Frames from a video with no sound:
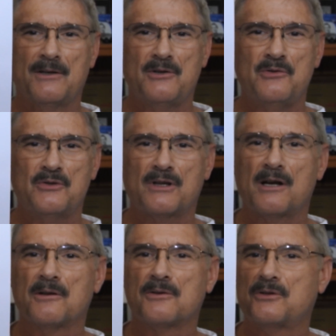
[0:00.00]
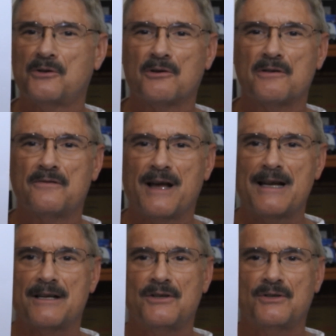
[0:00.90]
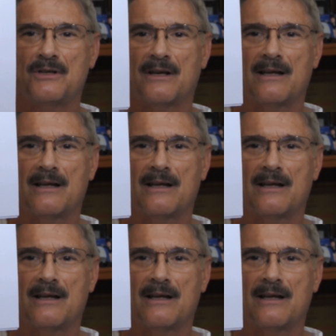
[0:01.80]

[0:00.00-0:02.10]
use color to your advantage,